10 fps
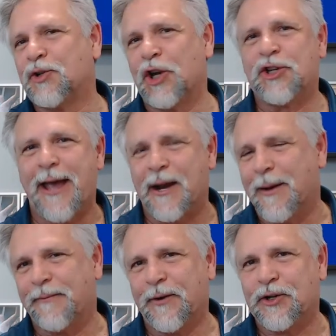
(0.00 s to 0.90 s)
We'll chit chat
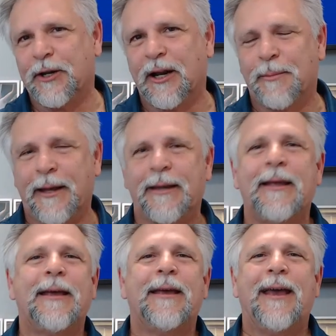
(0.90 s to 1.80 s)
about fish a little bit,
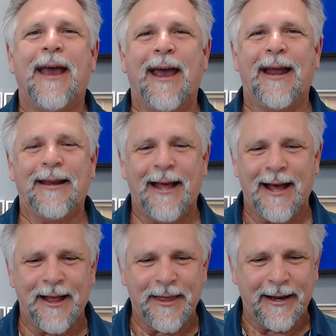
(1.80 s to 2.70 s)
and
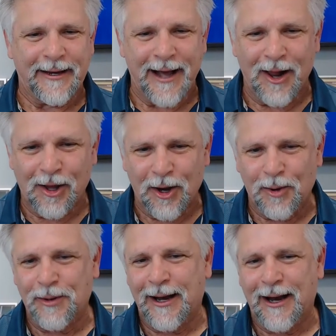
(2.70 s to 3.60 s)
uh, then I'll
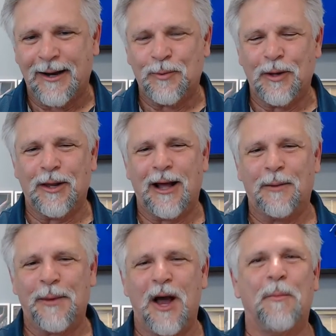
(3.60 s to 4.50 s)
go. Uh, we'll
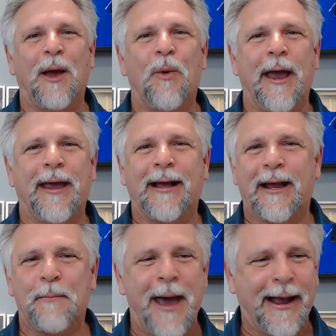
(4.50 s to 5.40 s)
I'll be on my way. I
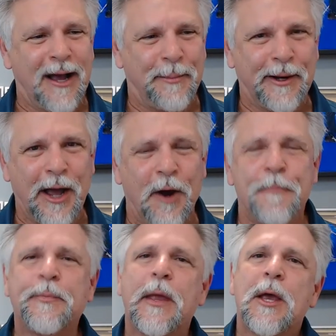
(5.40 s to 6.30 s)
got to pack up and
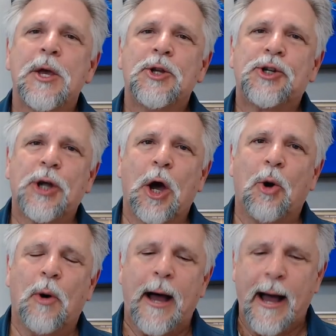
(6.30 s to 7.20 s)
go.
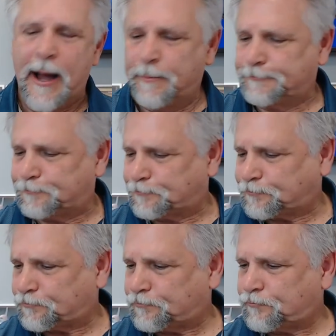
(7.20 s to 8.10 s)
So. Um,
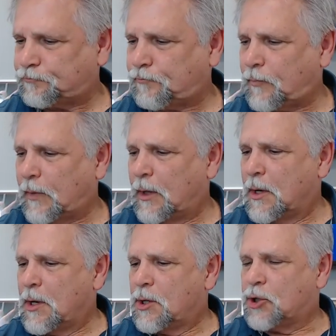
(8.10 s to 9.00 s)

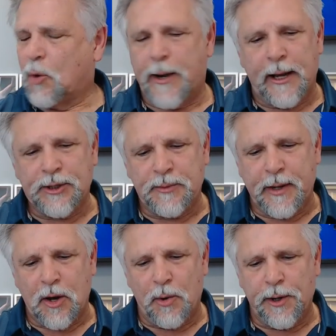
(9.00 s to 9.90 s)
So what else has
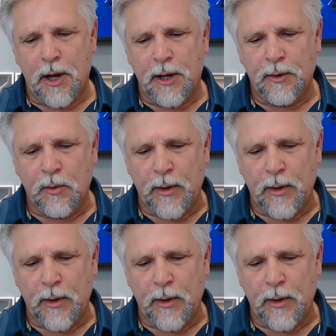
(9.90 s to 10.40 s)
been going on?